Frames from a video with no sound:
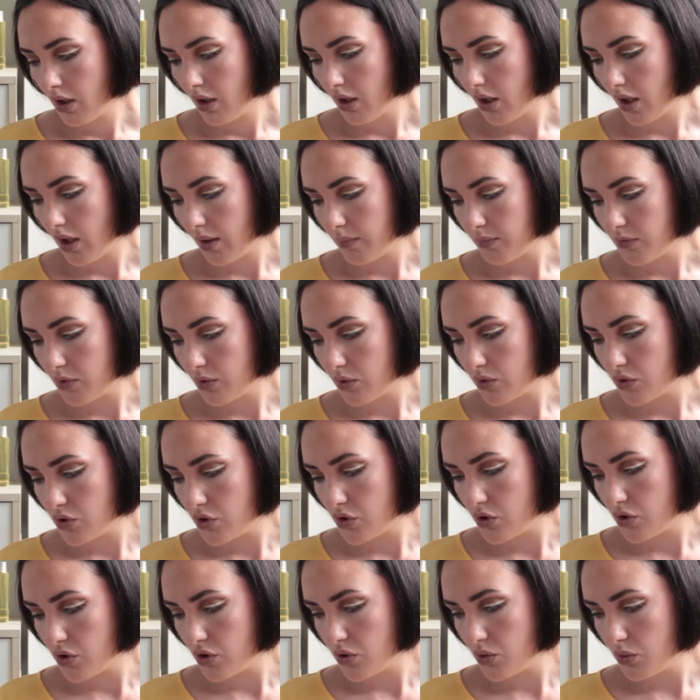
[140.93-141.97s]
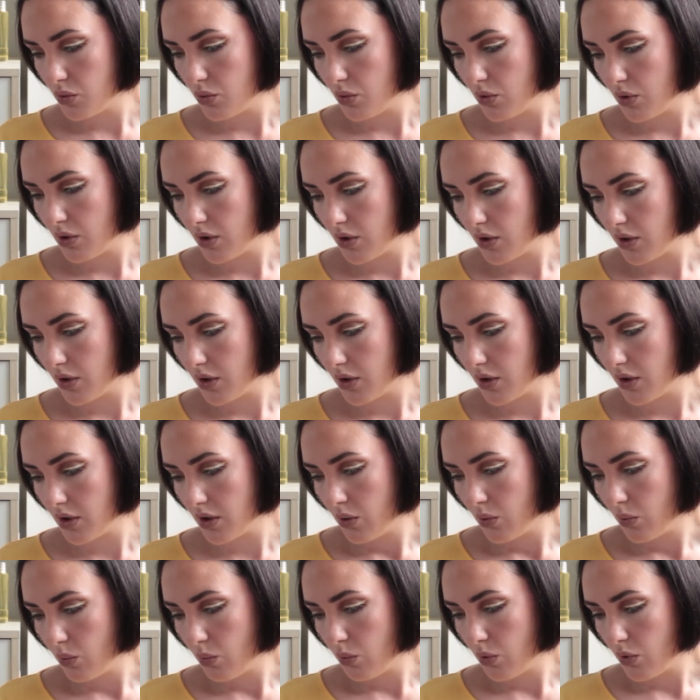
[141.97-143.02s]
I'm not sure
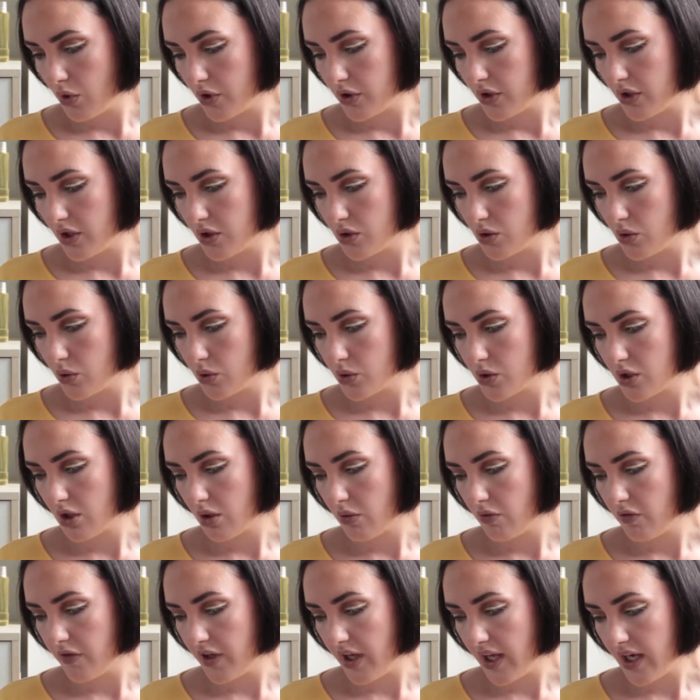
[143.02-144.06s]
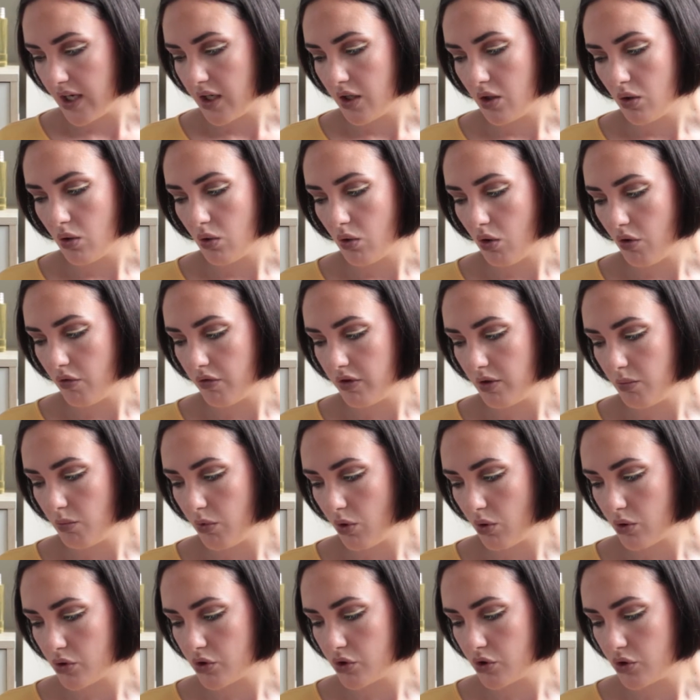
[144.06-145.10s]
what the total value of the
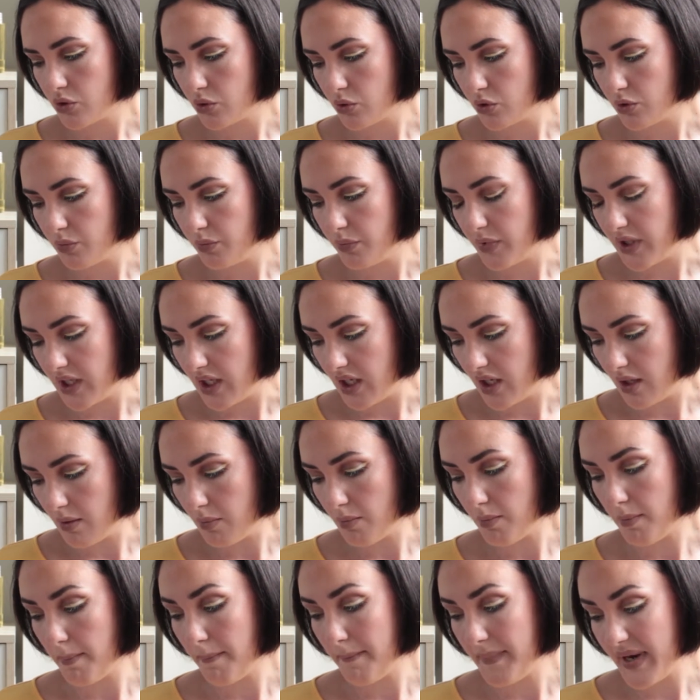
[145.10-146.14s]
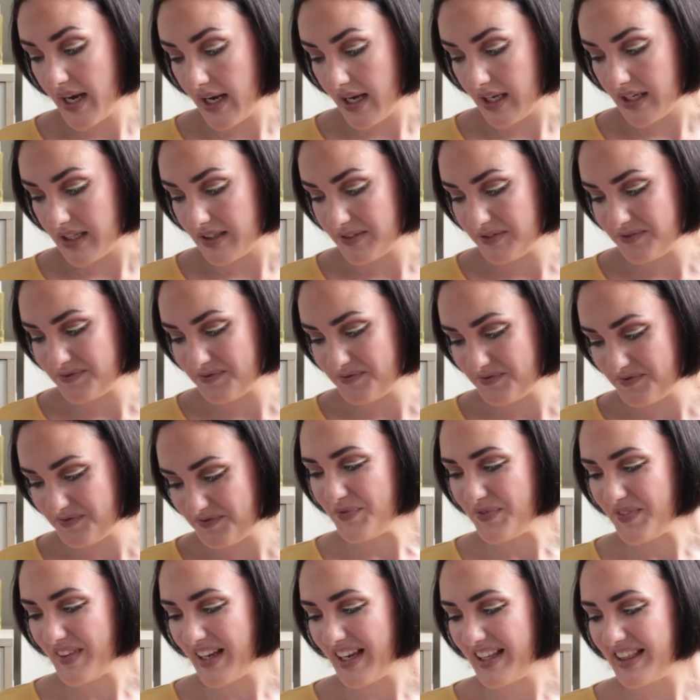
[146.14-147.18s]
box should be, but
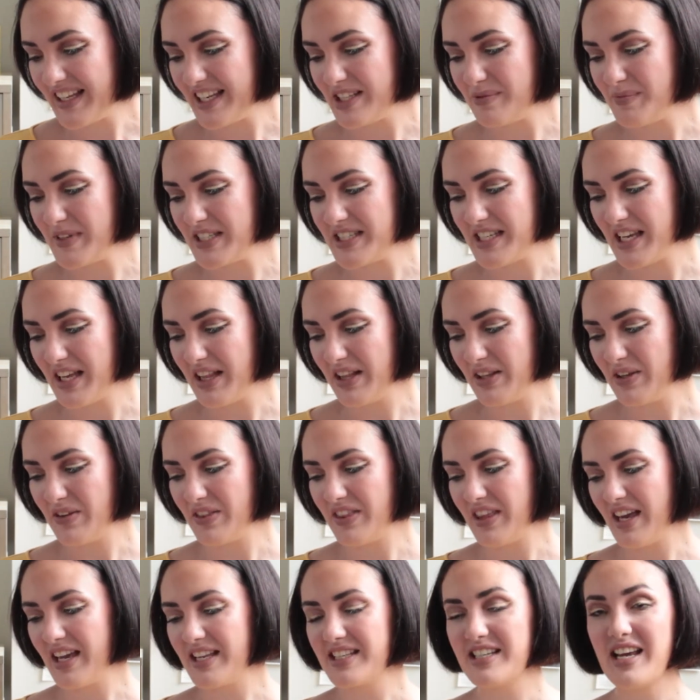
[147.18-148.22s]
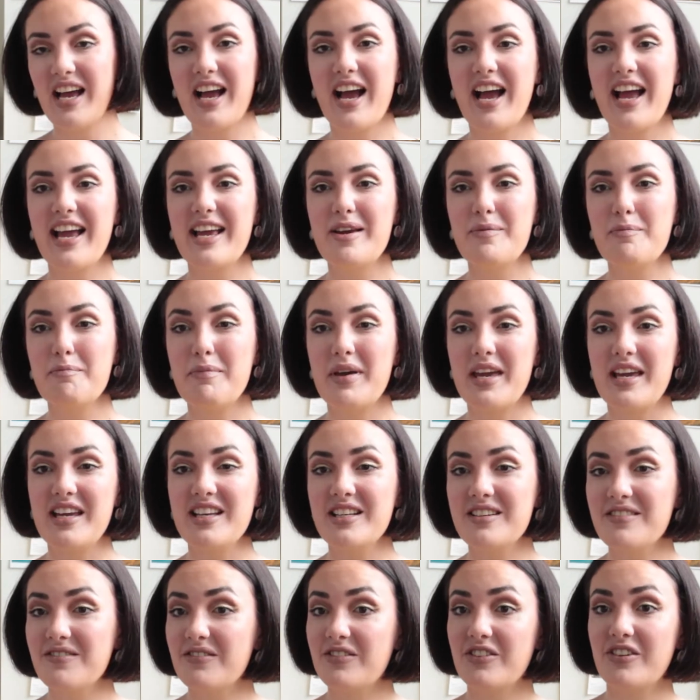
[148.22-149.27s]
let me tell you that I
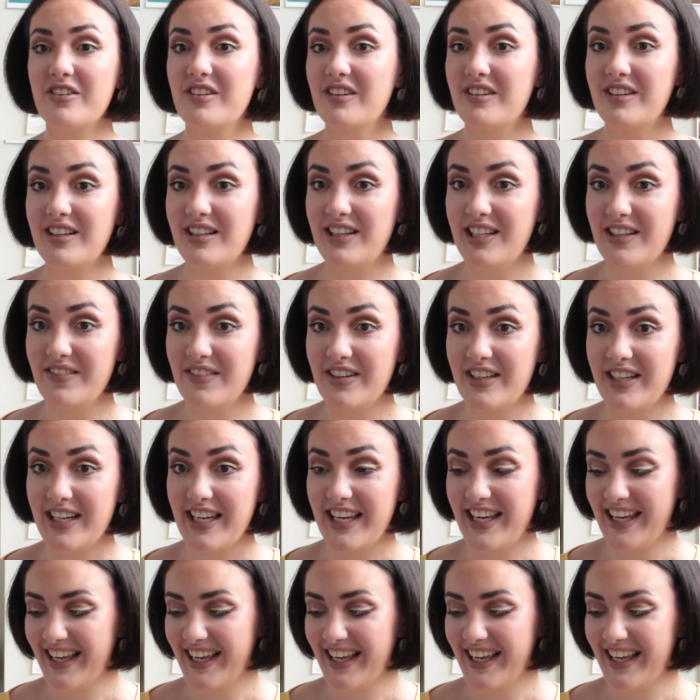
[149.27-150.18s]
paid for the delivery,